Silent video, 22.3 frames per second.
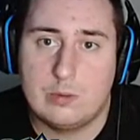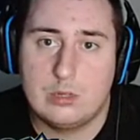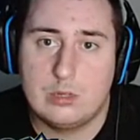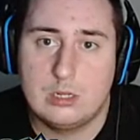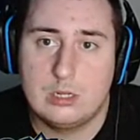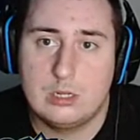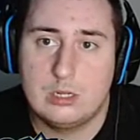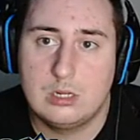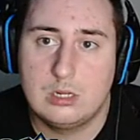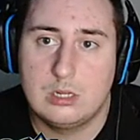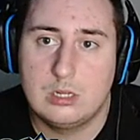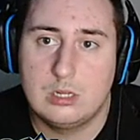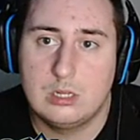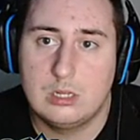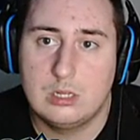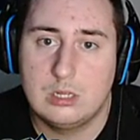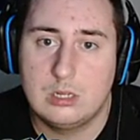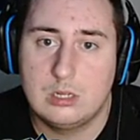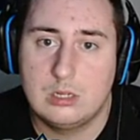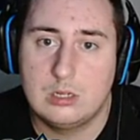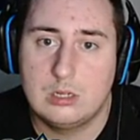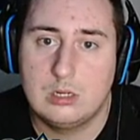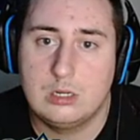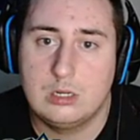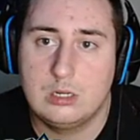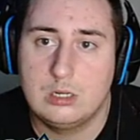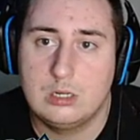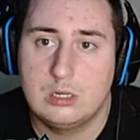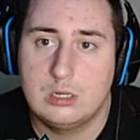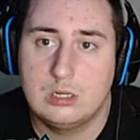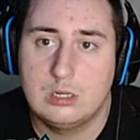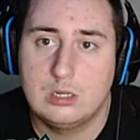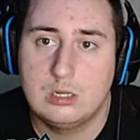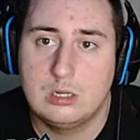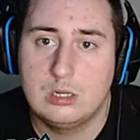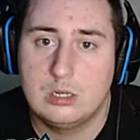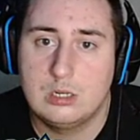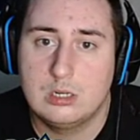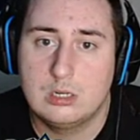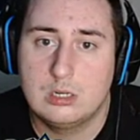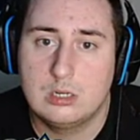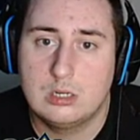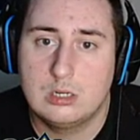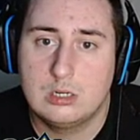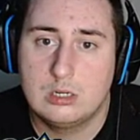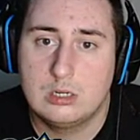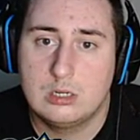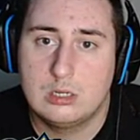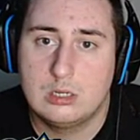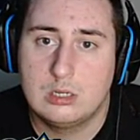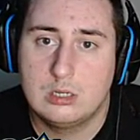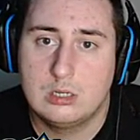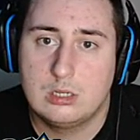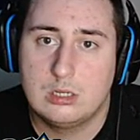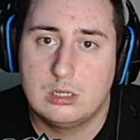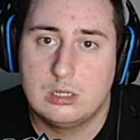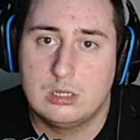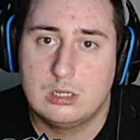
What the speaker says: (no one is talking)